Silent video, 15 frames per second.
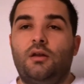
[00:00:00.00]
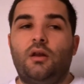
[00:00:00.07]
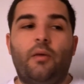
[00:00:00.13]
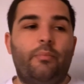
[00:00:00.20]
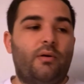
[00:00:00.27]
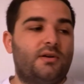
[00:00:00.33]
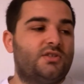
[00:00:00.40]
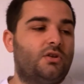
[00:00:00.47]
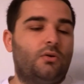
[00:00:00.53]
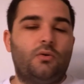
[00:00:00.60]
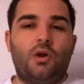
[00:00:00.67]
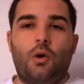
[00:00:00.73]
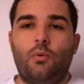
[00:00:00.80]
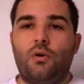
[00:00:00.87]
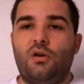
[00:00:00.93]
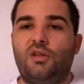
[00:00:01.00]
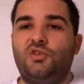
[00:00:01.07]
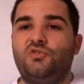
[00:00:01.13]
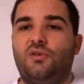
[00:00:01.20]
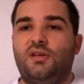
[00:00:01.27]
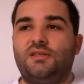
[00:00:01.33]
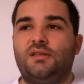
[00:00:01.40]
Not Barcelona were
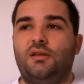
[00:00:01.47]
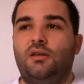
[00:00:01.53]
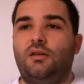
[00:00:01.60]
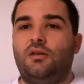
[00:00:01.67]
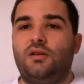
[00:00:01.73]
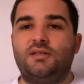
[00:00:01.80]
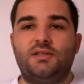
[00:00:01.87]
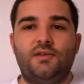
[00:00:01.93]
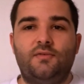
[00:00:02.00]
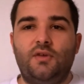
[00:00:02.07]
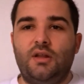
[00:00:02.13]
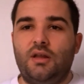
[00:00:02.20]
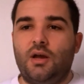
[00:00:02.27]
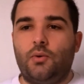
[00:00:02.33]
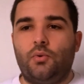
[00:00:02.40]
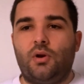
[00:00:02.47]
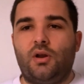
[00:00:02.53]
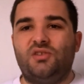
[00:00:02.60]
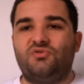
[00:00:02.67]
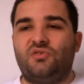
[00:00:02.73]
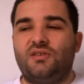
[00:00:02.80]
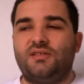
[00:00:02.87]
interested, not Sevilla were
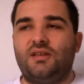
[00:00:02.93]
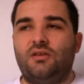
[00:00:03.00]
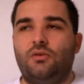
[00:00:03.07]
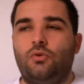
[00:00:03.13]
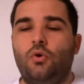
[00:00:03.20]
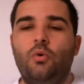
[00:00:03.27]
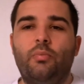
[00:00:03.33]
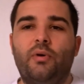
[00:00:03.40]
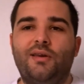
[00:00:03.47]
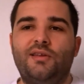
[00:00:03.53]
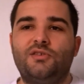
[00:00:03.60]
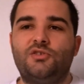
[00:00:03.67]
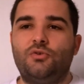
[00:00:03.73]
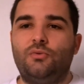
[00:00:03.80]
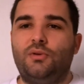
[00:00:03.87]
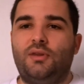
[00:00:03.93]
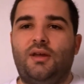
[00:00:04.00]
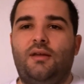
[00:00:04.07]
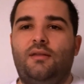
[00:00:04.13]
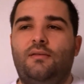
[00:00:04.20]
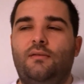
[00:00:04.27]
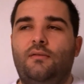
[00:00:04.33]
interested. Nobody is doing
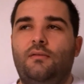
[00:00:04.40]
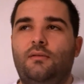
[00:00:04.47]
that.